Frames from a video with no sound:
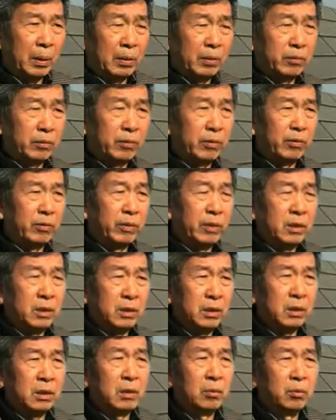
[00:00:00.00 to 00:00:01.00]
there is a
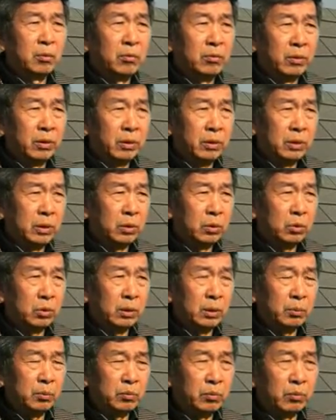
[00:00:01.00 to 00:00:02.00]
critical need to
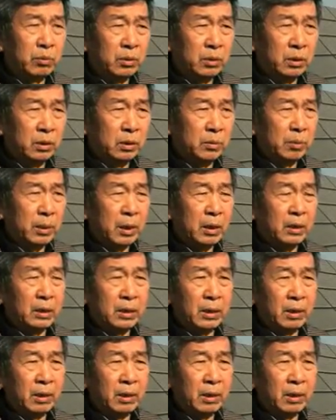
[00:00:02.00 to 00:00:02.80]
develop a means to bring